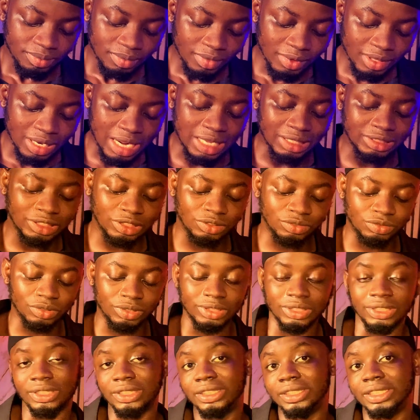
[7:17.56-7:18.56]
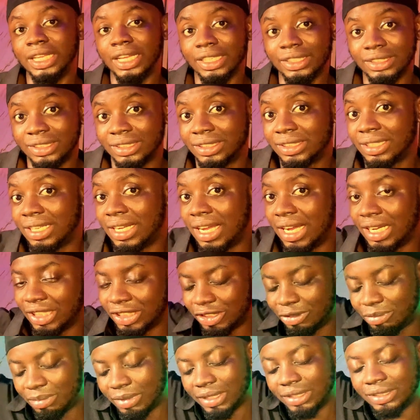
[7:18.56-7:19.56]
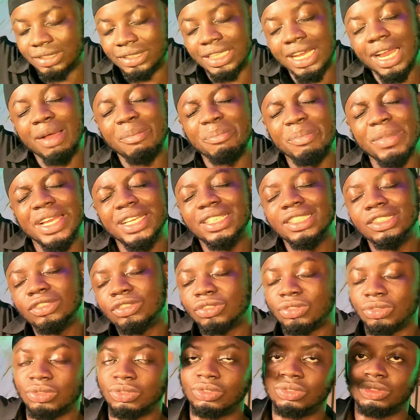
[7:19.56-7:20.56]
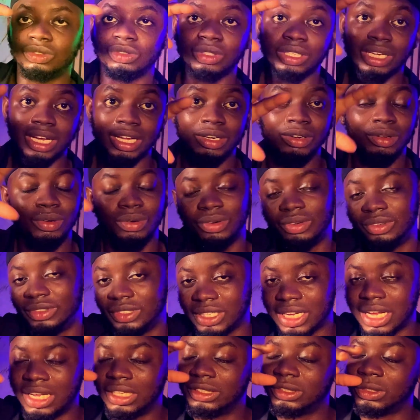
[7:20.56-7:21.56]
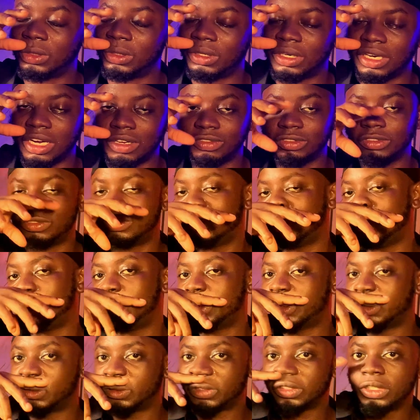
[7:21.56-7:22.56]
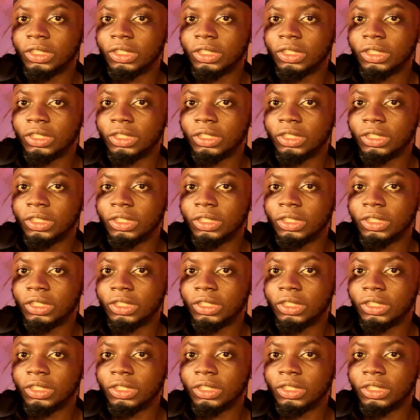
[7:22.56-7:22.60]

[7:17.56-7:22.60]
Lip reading: that is for the text aspect. There are many tools you can unravel finish on